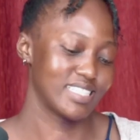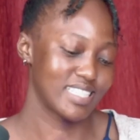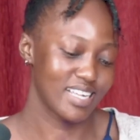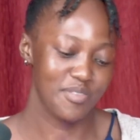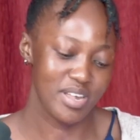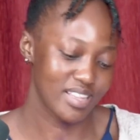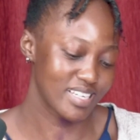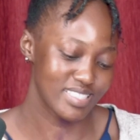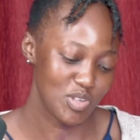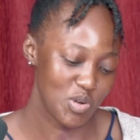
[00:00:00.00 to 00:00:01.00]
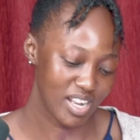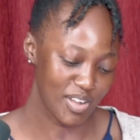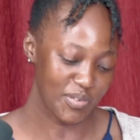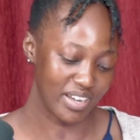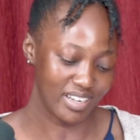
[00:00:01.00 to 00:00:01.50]
That's the only
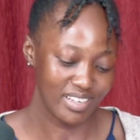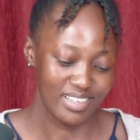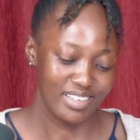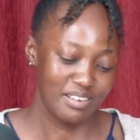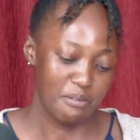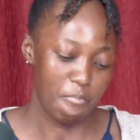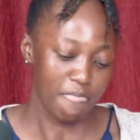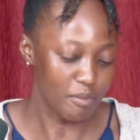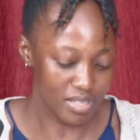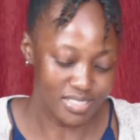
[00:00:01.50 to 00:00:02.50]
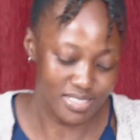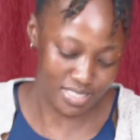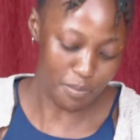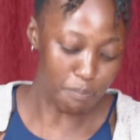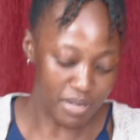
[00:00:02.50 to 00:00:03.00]
way, that's
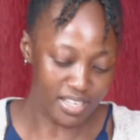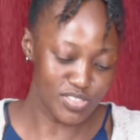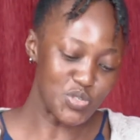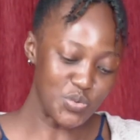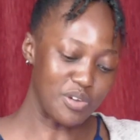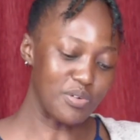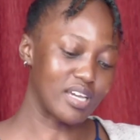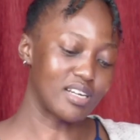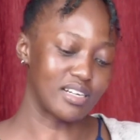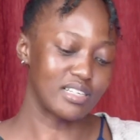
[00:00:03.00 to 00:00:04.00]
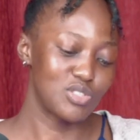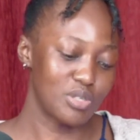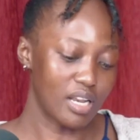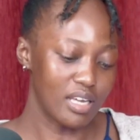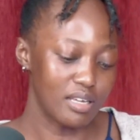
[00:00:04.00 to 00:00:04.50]
the biggest way we can
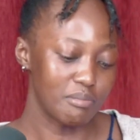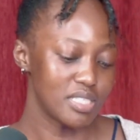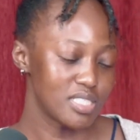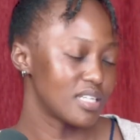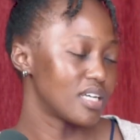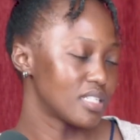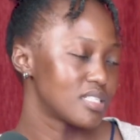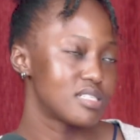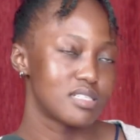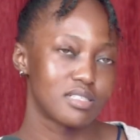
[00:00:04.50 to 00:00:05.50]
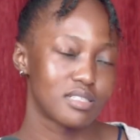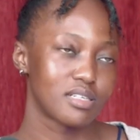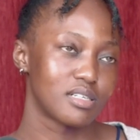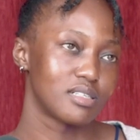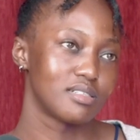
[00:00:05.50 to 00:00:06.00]
actually mitigate
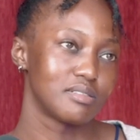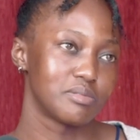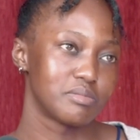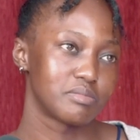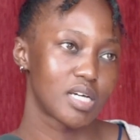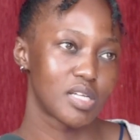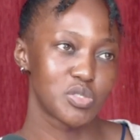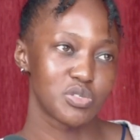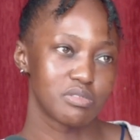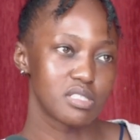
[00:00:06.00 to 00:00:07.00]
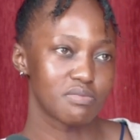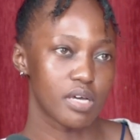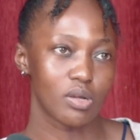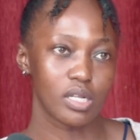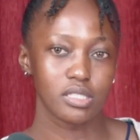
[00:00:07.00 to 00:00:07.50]
a lot of this
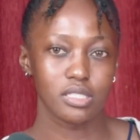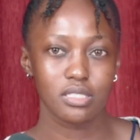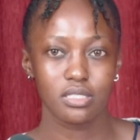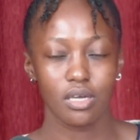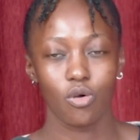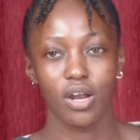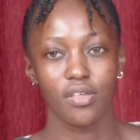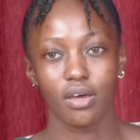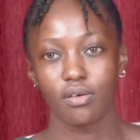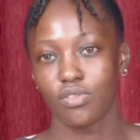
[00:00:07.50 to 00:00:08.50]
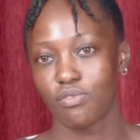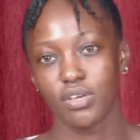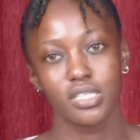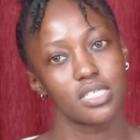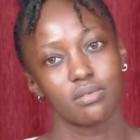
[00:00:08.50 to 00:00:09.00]
violence, or rather the
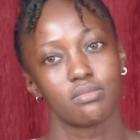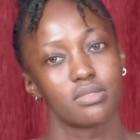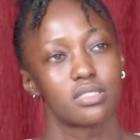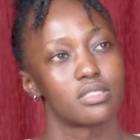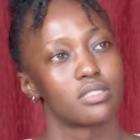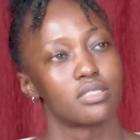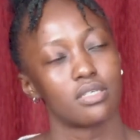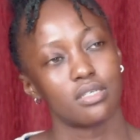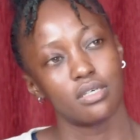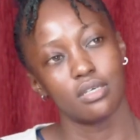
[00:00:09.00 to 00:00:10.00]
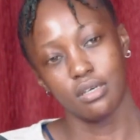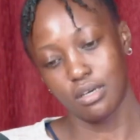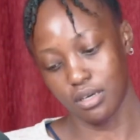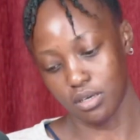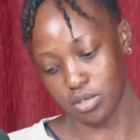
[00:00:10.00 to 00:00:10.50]
victims,
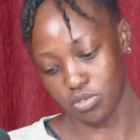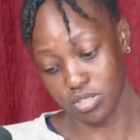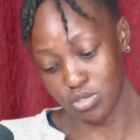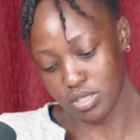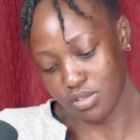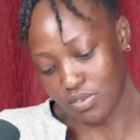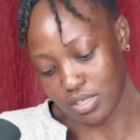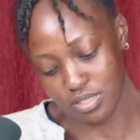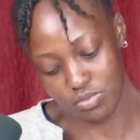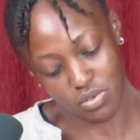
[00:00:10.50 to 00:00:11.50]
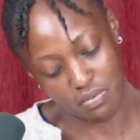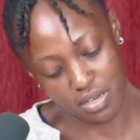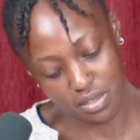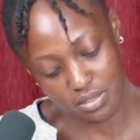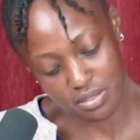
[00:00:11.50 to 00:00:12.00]
reducing the victims of
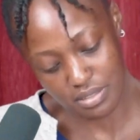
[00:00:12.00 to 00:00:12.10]
violence.